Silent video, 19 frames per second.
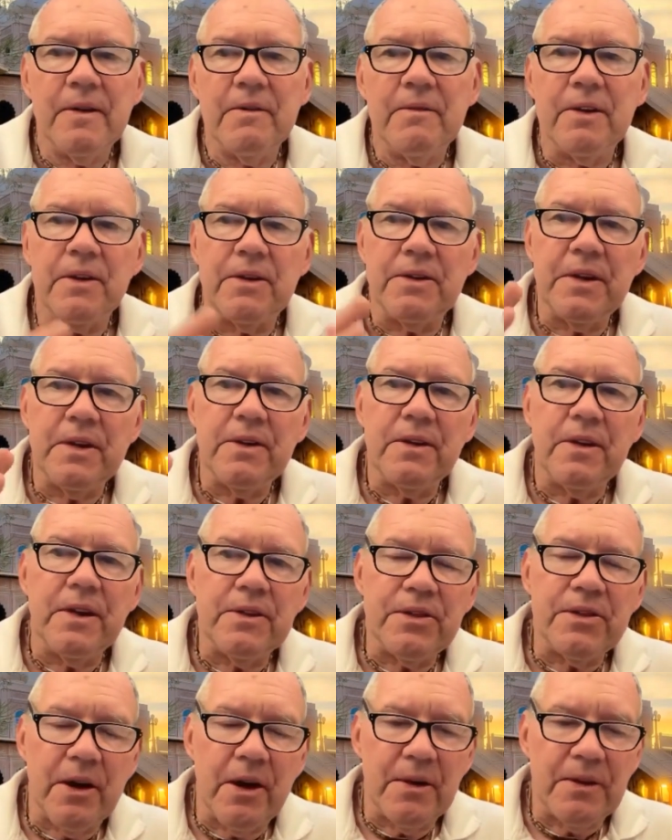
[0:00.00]
Because he
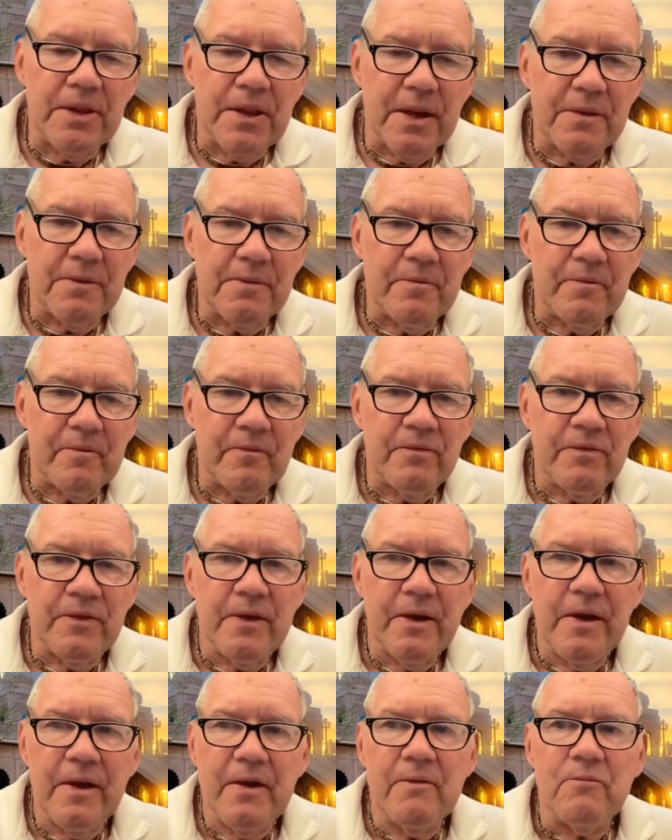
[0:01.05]
thought that
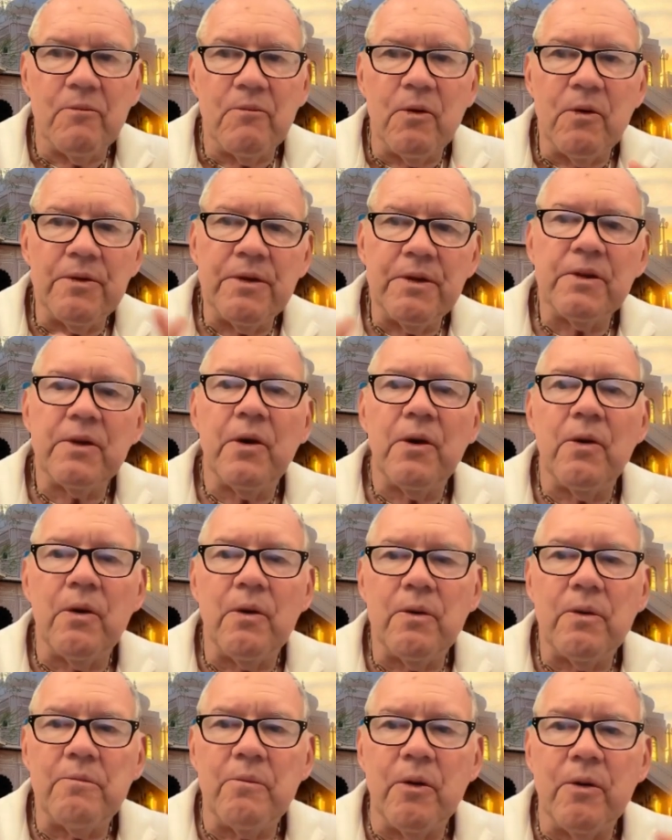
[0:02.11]
more than
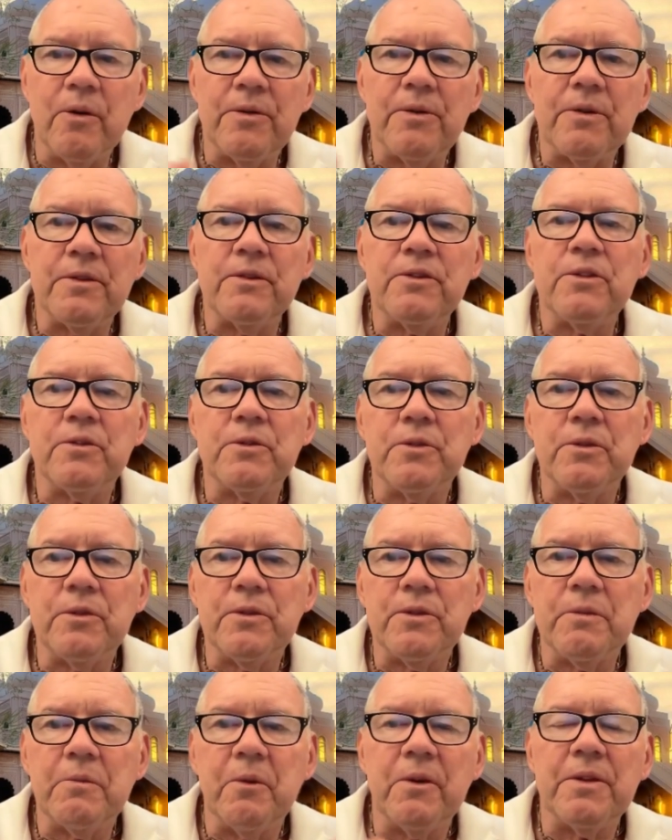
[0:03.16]
gold, more than
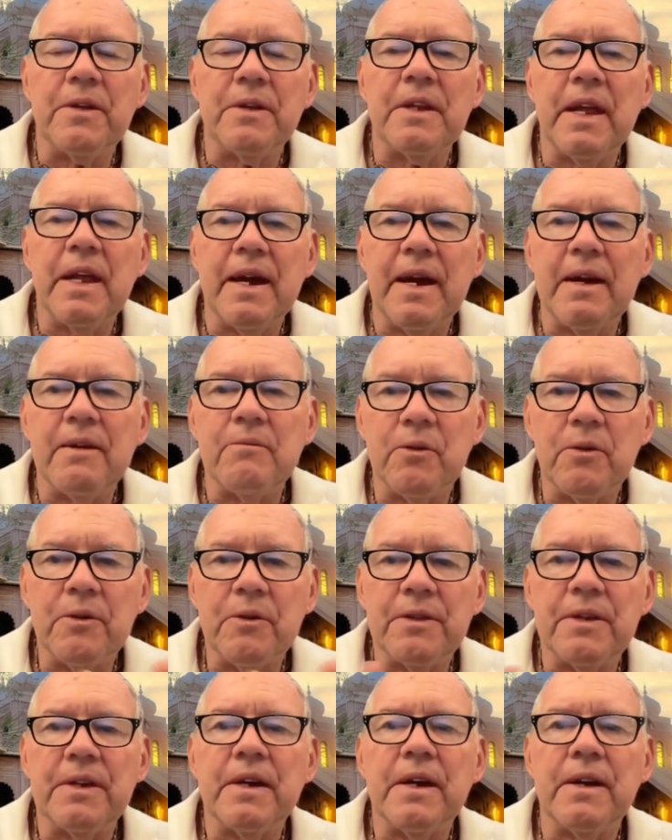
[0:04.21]
jewels, more than land, more
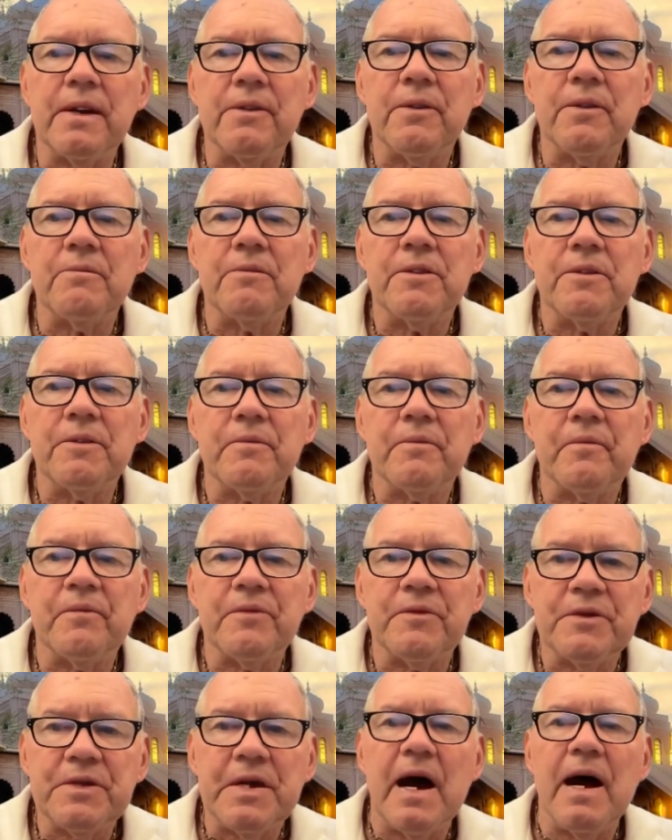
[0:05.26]
than kingdoms,
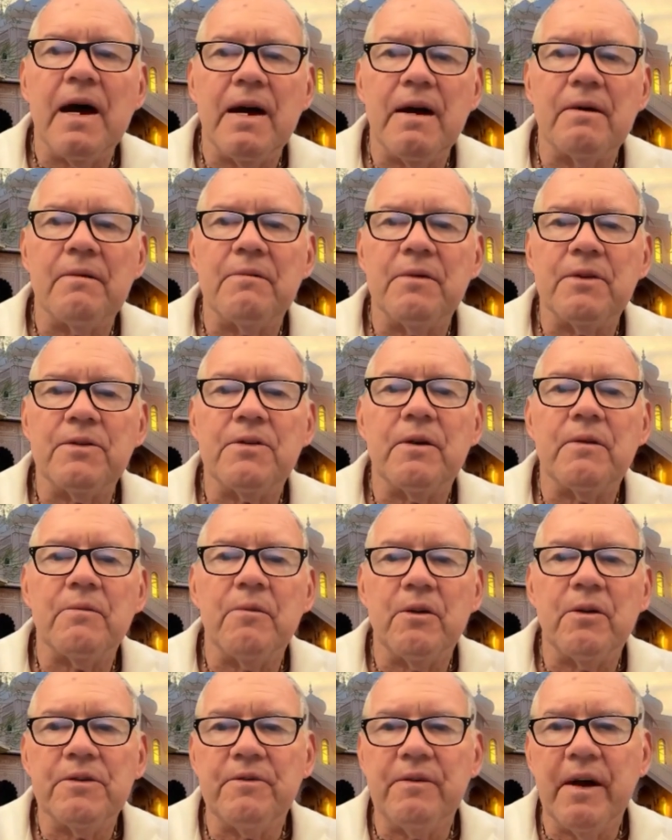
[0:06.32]
time is our
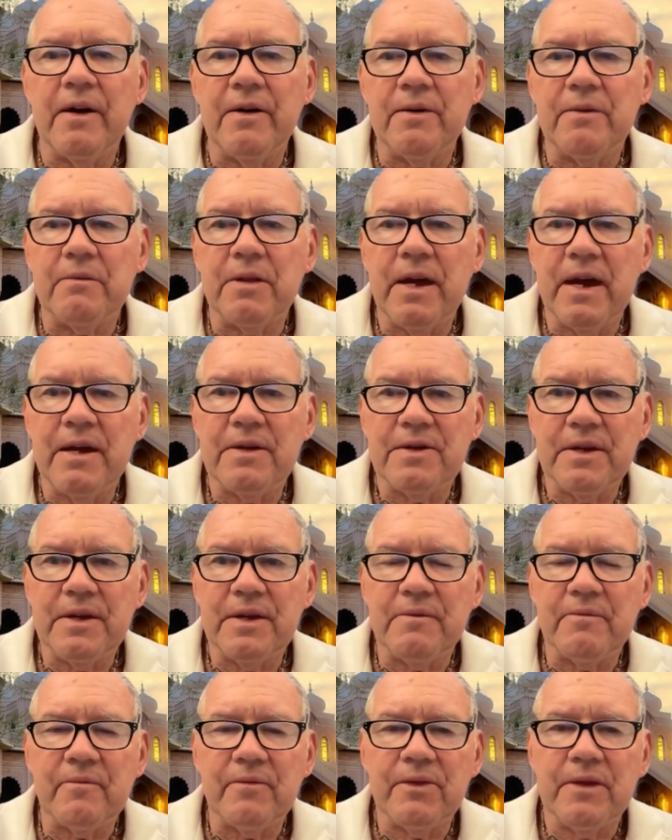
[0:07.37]
most valuable asset.
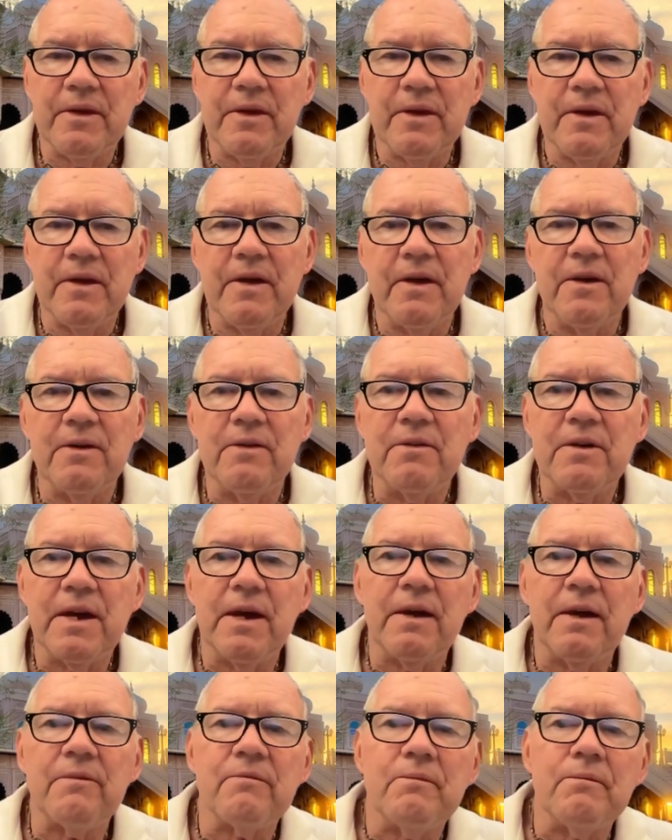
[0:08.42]
You
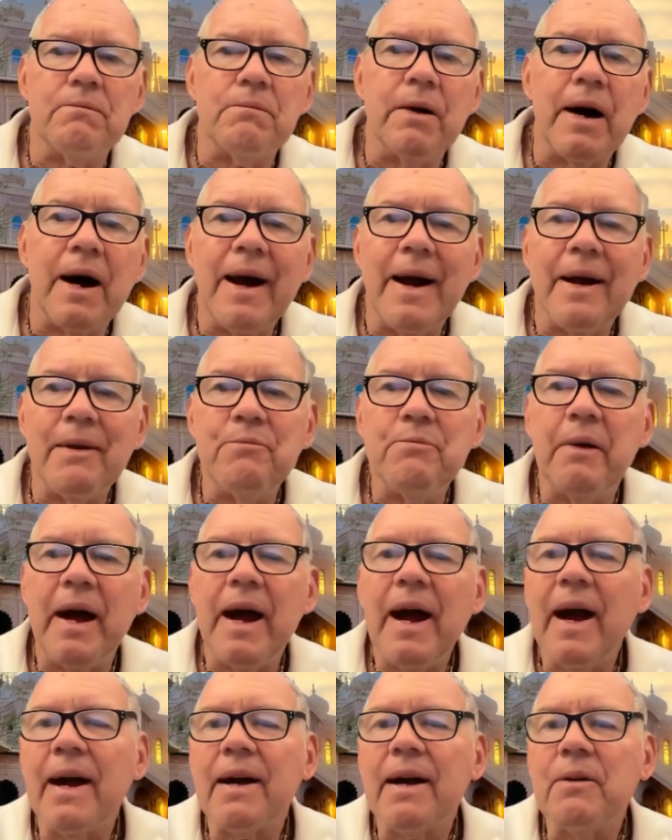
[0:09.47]
can't buy
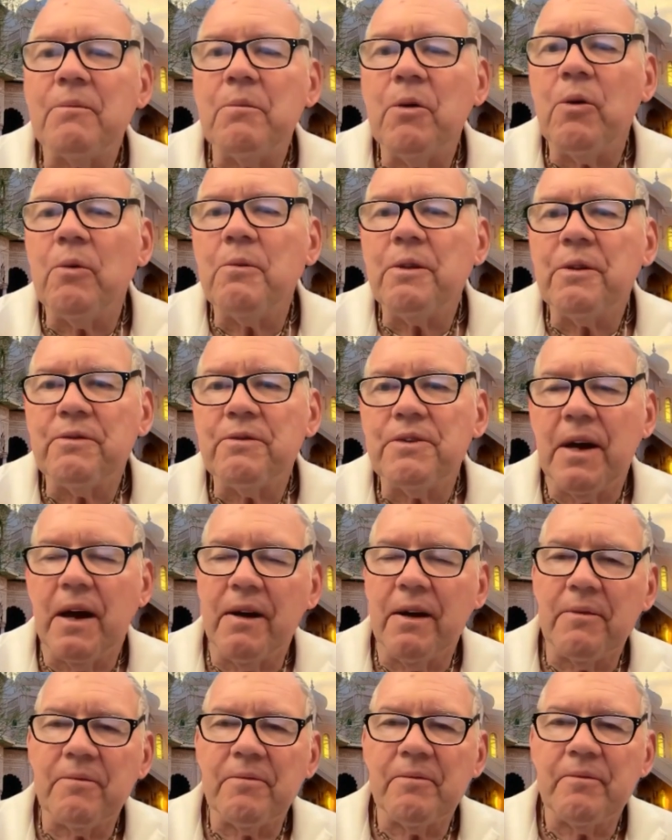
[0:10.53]
back a moment of
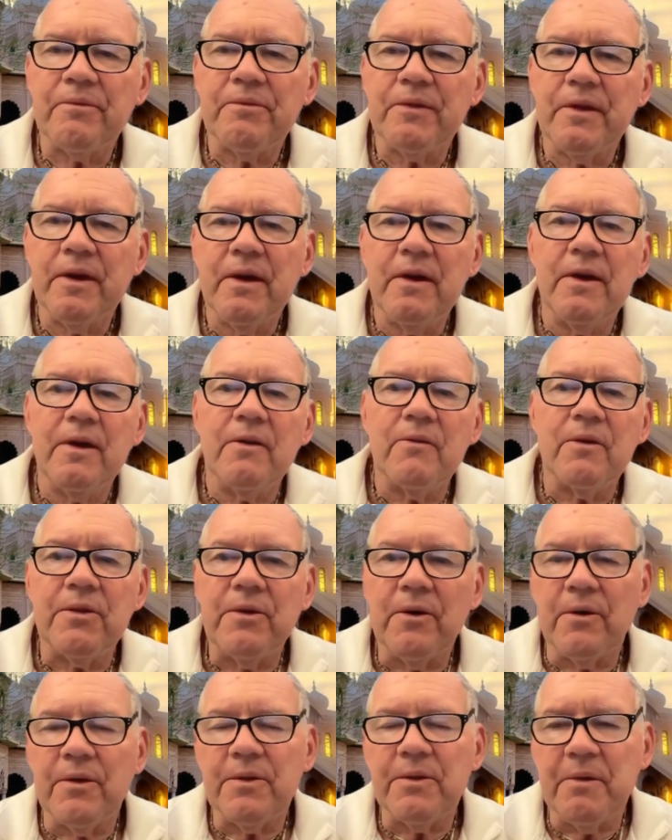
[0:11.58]
time with
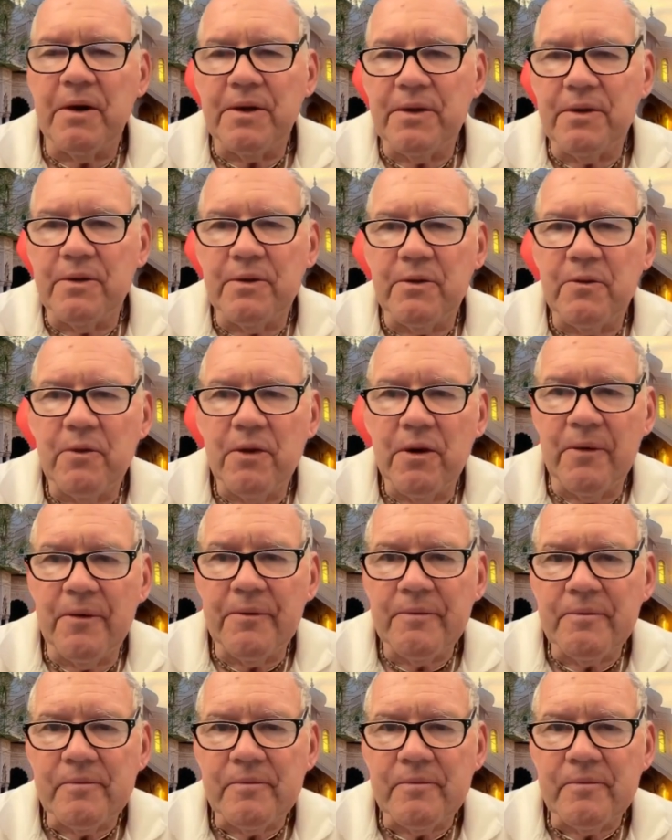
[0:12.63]
all the money in the world.